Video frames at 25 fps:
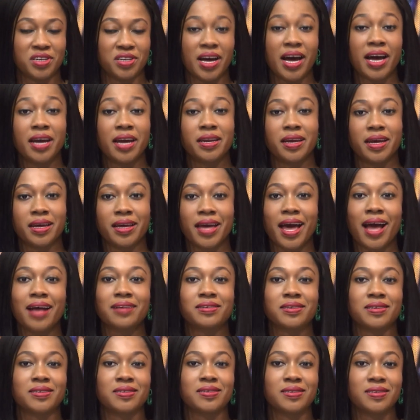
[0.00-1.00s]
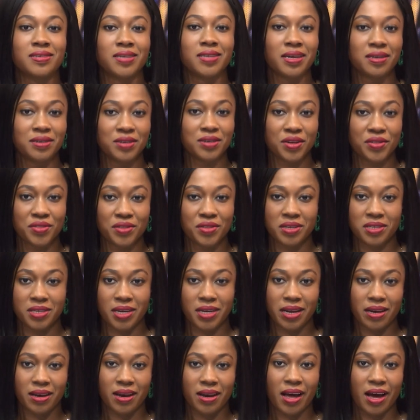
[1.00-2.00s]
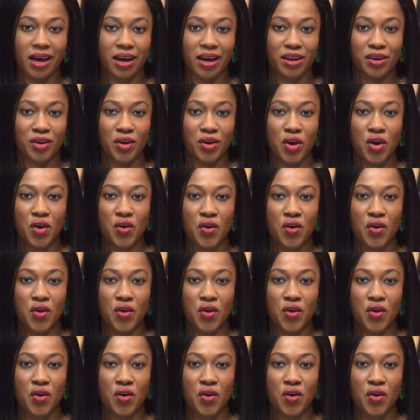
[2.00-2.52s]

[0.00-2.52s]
INEC, has extended the deadline